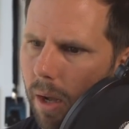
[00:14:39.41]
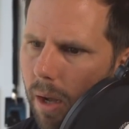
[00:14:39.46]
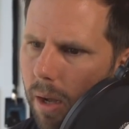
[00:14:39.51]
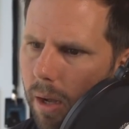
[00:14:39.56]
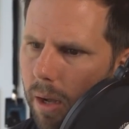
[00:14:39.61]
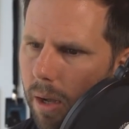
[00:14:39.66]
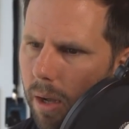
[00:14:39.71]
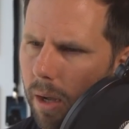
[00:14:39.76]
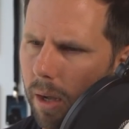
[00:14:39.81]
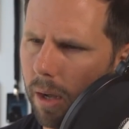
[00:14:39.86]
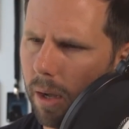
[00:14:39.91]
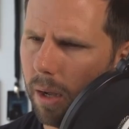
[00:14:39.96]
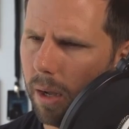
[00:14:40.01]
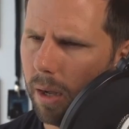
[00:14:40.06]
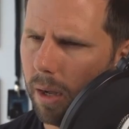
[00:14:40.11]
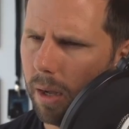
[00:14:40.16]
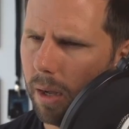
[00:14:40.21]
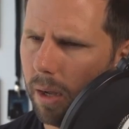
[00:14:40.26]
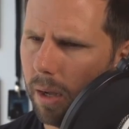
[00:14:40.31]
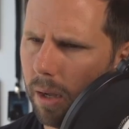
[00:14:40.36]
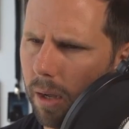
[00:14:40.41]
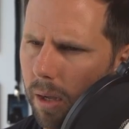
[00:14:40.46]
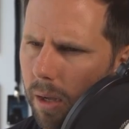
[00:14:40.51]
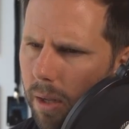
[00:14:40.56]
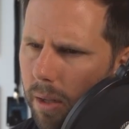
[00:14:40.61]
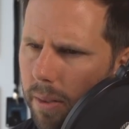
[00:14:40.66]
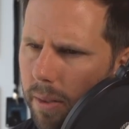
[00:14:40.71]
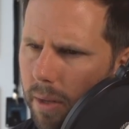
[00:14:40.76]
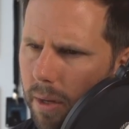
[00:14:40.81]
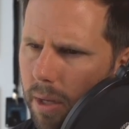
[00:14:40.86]

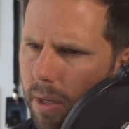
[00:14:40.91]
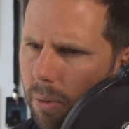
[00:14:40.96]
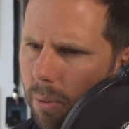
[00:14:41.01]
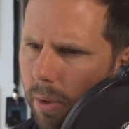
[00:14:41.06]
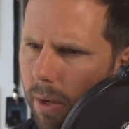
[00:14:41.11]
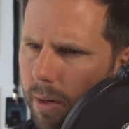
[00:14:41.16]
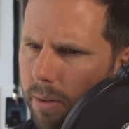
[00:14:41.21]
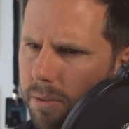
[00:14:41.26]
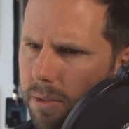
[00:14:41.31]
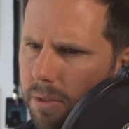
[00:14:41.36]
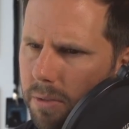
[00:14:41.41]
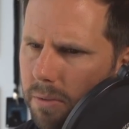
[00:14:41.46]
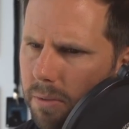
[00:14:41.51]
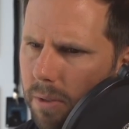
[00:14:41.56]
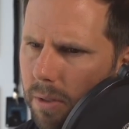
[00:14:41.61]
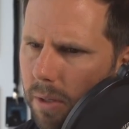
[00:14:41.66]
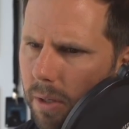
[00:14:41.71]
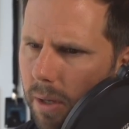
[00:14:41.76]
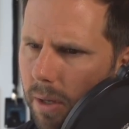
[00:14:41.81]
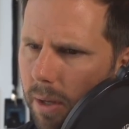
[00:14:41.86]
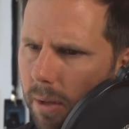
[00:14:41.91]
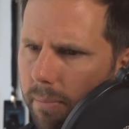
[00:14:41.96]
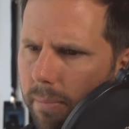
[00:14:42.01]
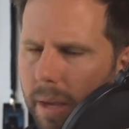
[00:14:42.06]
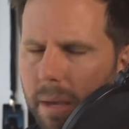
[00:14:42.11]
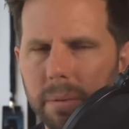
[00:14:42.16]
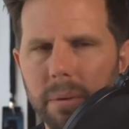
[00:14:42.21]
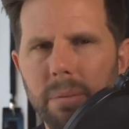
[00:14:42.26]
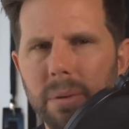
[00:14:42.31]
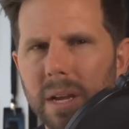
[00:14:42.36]
Uh, the kilowatt hours used, uh,
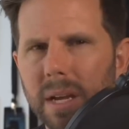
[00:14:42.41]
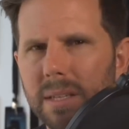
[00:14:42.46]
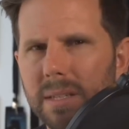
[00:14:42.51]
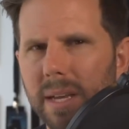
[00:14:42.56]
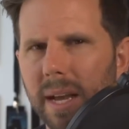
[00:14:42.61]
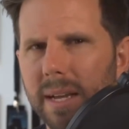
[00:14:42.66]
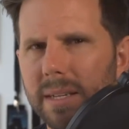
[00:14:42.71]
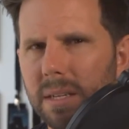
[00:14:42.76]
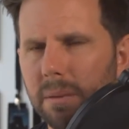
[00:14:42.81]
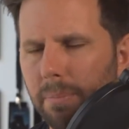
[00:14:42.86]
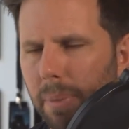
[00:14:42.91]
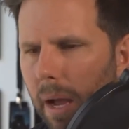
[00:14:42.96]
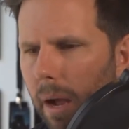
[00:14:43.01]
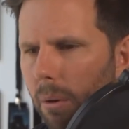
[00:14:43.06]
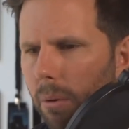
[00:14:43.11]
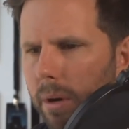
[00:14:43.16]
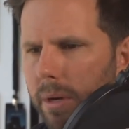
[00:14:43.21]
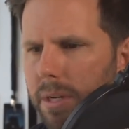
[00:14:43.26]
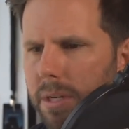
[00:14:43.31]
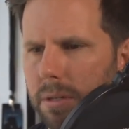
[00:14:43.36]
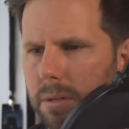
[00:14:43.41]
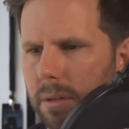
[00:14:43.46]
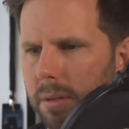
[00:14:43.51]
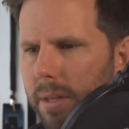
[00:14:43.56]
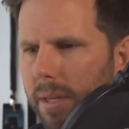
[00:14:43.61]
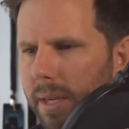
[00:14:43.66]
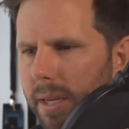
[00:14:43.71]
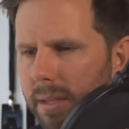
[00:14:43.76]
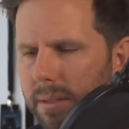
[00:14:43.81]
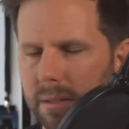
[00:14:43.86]
maybe because it has to power additional
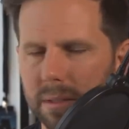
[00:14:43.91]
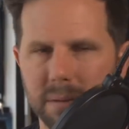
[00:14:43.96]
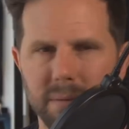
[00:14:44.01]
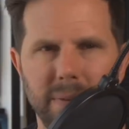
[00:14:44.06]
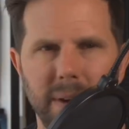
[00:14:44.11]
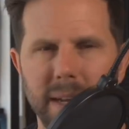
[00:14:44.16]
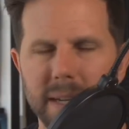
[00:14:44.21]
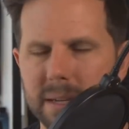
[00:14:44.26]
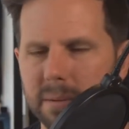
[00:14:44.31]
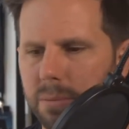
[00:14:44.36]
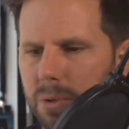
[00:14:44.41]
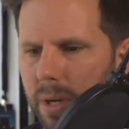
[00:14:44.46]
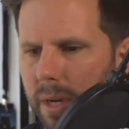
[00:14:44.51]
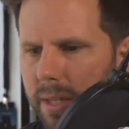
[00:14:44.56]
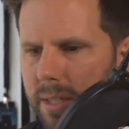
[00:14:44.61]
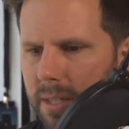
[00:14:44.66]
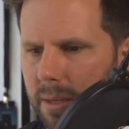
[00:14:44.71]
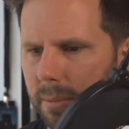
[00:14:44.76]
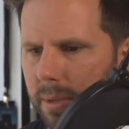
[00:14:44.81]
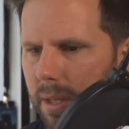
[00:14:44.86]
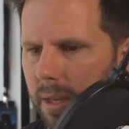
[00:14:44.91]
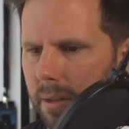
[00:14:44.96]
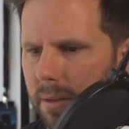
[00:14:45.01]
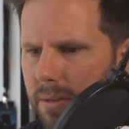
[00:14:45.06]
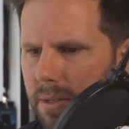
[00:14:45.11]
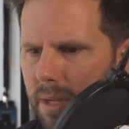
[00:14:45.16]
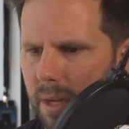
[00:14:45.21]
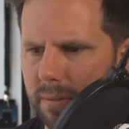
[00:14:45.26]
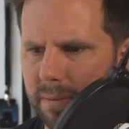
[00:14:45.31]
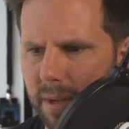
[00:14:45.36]
things. There's phantom drain, some of the
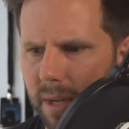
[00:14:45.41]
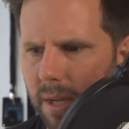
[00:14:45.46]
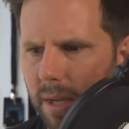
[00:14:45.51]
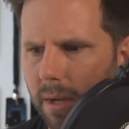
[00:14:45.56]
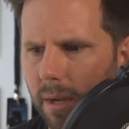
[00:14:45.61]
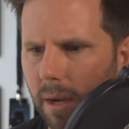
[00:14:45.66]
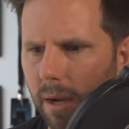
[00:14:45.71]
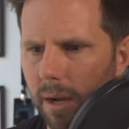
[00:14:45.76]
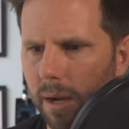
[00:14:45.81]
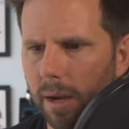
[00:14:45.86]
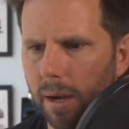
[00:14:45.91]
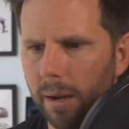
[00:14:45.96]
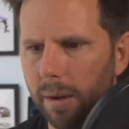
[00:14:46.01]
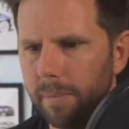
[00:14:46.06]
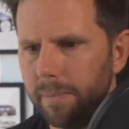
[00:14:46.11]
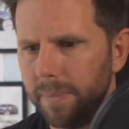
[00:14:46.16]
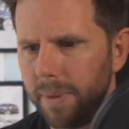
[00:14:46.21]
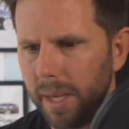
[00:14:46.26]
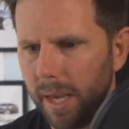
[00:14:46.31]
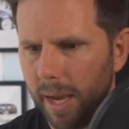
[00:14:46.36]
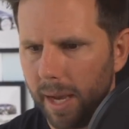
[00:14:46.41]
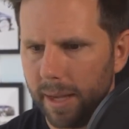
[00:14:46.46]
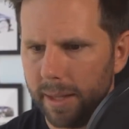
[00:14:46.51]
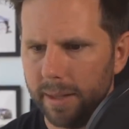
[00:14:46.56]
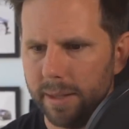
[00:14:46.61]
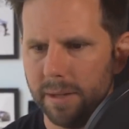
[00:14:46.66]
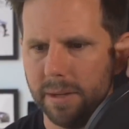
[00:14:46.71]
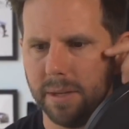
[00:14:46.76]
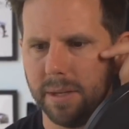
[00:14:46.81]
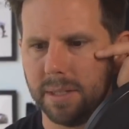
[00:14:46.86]
other stuff. Um, yeah,
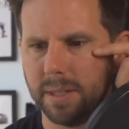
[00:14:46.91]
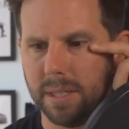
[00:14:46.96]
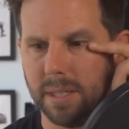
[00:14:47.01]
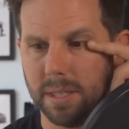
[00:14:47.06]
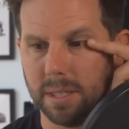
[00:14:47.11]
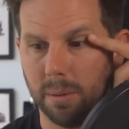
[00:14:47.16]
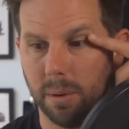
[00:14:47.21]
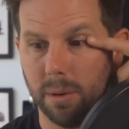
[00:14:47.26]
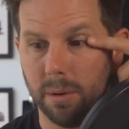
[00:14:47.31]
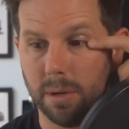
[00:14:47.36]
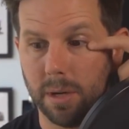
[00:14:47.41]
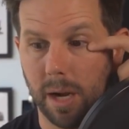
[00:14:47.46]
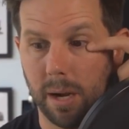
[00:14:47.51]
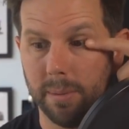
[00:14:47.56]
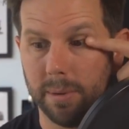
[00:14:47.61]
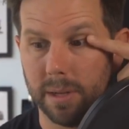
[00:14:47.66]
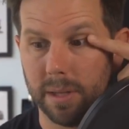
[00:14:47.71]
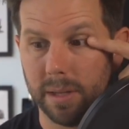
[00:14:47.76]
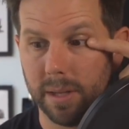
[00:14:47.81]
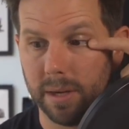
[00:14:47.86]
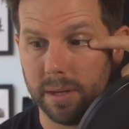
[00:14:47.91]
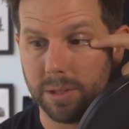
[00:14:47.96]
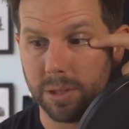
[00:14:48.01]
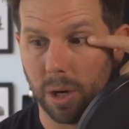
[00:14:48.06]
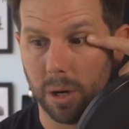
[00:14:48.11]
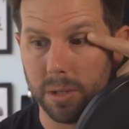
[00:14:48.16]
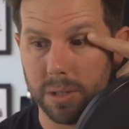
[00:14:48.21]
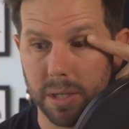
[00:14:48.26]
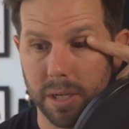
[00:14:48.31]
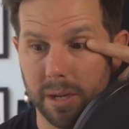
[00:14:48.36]
and then you can see someone commented there,
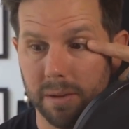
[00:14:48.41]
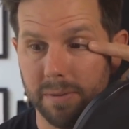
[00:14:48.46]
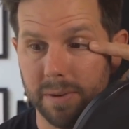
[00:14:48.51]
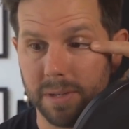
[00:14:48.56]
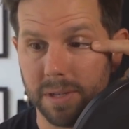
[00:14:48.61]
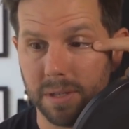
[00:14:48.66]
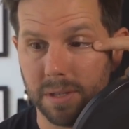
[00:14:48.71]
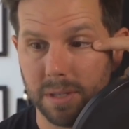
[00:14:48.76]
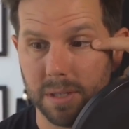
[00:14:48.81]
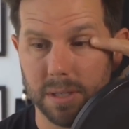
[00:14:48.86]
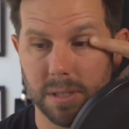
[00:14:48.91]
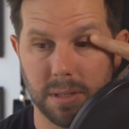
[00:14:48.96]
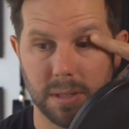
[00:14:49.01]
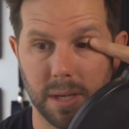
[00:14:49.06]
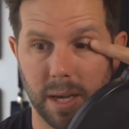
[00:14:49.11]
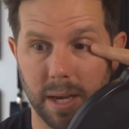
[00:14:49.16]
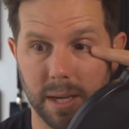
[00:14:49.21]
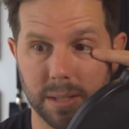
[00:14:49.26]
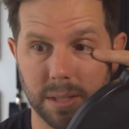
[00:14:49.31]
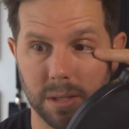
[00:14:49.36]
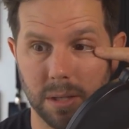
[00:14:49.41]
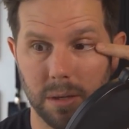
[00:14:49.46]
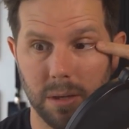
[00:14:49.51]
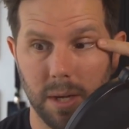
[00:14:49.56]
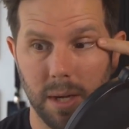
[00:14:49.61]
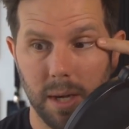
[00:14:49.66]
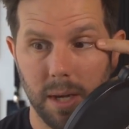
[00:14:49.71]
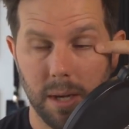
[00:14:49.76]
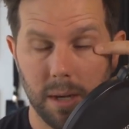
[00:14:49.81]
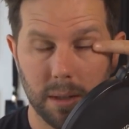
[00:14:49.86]
charging inefficiencies. Yeah, so
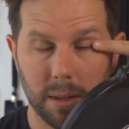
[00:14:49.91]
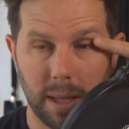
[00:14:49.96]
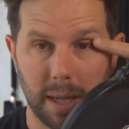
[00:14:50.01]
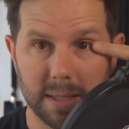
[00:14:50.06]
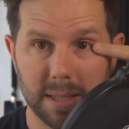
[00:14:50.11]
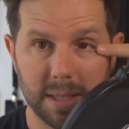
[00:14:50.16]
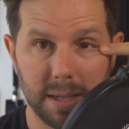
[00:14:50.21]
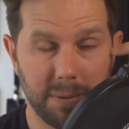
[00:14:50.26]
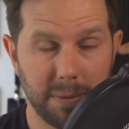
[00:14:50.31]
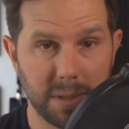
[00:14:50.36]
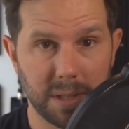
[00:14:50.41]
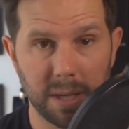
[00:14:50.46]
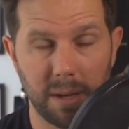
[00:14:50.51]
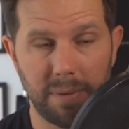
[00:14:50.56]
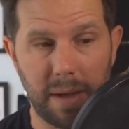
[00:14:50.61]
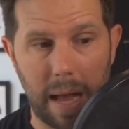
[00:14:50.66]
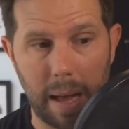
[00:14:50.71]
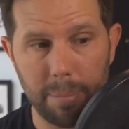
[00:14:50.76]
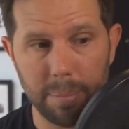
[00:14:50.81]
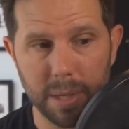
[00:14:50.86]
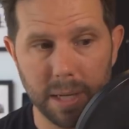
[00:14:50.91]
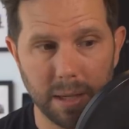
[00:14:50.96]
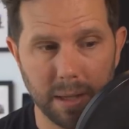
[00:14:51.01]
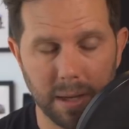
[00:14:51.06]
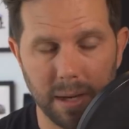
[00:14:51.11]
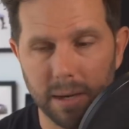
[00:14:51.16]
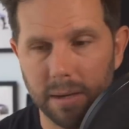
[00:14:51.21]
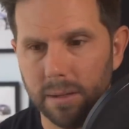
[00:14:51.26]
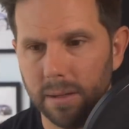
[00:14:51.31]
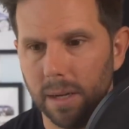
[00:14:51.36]
lots of different stuff happening
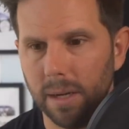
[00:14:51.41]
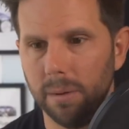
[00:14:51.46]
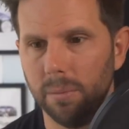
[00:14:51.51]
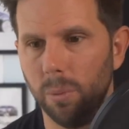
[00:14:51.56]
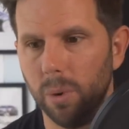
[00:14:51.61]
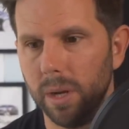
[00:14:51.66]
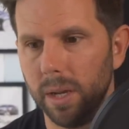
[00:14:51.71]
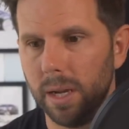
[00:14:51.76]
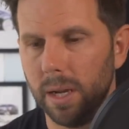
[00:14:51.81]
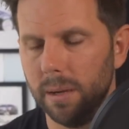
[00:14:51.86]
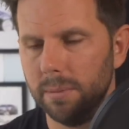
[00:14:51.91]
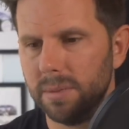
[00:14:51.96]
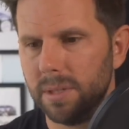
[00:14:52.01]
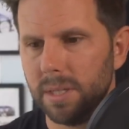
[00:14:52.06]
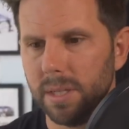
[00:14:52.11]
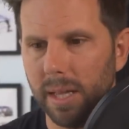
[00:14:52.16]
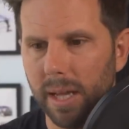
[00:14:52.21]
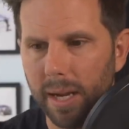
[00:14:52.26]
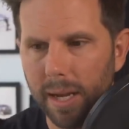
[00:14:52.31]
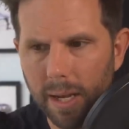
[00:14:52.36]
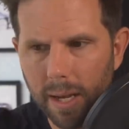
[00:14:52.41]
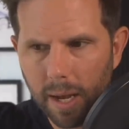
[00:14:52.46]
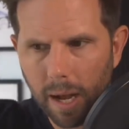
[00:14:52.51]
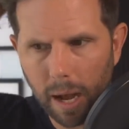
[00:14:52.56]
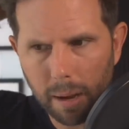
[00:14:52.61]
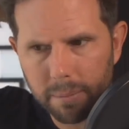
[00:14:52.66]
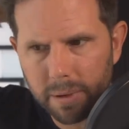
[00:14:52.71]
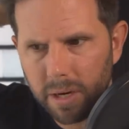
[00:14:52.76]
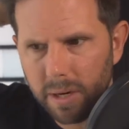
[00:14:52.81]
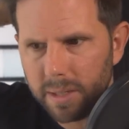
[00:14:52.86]
there um, when it comes to that.
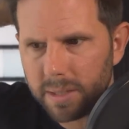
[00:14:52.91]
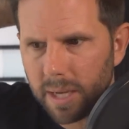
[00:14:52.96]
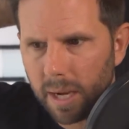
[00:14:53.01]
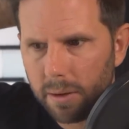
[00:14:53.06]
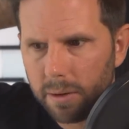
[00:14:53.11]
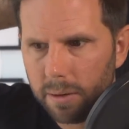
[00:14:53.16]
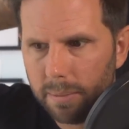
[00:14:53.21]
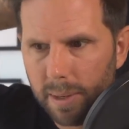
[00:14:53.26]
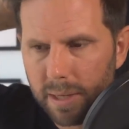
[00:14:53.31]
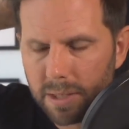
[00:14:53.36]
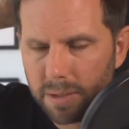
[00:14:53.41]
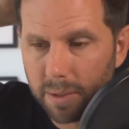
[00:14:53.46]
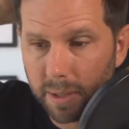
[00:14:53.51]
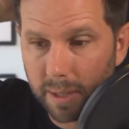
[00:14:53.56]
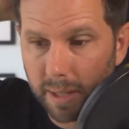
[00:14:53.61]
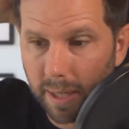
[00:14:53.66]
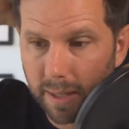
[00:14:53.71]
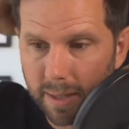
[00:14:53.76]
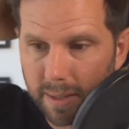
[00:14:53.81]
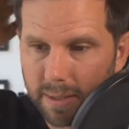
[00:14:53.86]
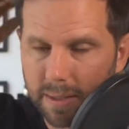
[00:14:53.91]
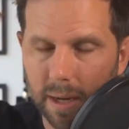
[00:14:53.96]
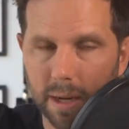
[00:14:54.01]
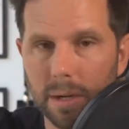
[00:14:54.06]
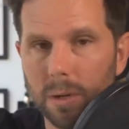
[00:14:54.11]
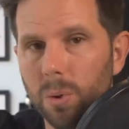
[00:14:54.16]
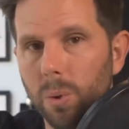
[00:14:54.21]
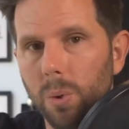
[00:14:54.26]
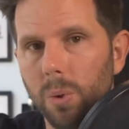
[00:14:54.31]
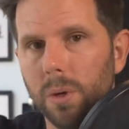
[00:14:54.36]
I'm curious how you're measuring that. That's
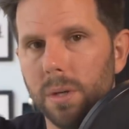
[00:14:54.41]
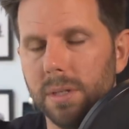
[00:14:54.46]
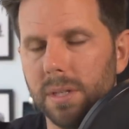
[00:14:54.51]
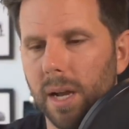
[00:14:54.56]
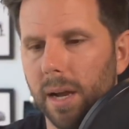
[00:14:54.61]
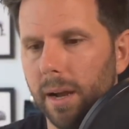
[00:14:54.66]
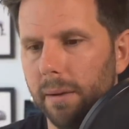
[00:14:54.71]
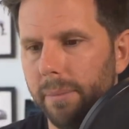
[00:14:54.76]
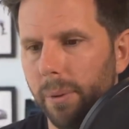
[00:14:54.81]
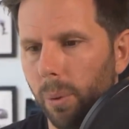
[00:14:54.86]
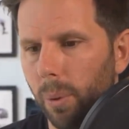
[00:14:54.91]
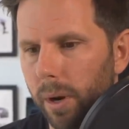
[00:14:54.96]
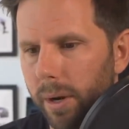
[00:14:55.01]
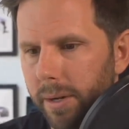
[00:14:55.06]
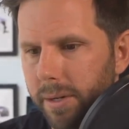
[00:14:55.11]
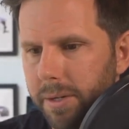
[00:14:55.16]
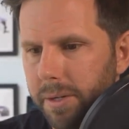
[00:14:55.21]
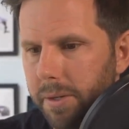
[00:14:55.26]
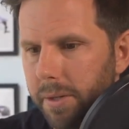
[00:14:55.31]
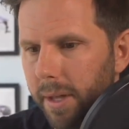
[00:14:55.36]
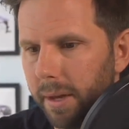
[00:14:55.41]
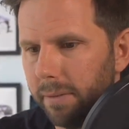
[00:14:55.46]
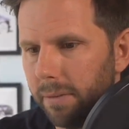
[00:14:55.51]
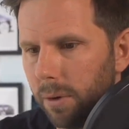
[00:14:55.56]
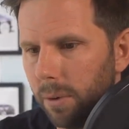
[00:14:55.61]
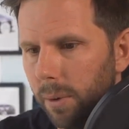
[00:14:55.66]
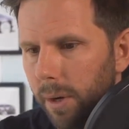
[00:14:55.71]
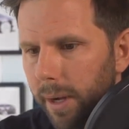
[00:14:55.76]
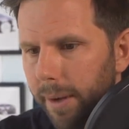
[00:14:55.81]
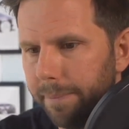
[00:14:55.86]
kind of cool because I've been wanting to do that
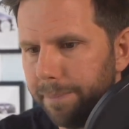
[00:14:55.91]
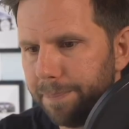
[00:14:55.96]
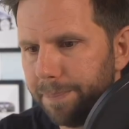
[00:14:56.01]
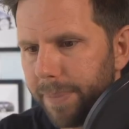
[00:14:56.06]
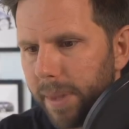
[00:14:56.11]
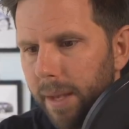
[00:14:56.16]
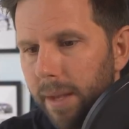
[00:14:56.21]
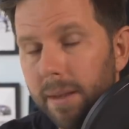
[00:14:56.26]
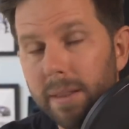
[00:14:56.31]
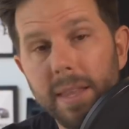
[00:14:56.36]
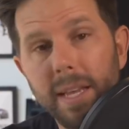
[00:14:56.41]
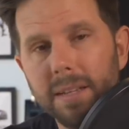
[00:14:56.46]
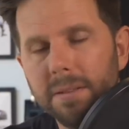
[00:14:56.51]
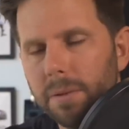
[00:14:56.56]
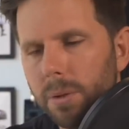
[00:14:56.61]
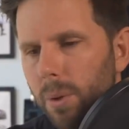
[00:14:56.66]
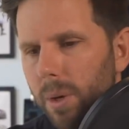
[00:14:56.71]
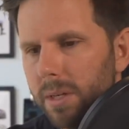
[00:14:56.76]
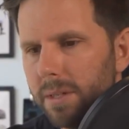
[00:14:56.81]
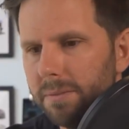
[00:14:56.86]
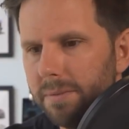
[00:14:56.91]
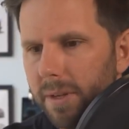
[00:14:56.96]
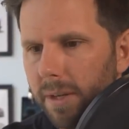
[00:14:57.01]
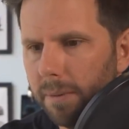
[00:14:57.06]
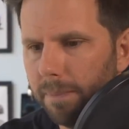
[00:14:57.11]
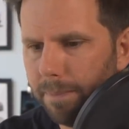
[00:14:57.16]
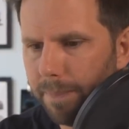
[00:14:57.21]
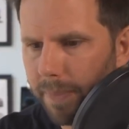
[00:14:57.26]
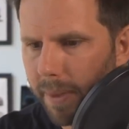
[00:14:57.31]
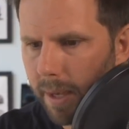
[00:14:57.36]
for a while. Thanks for the question,
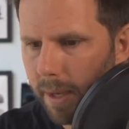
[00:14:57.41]
Phil.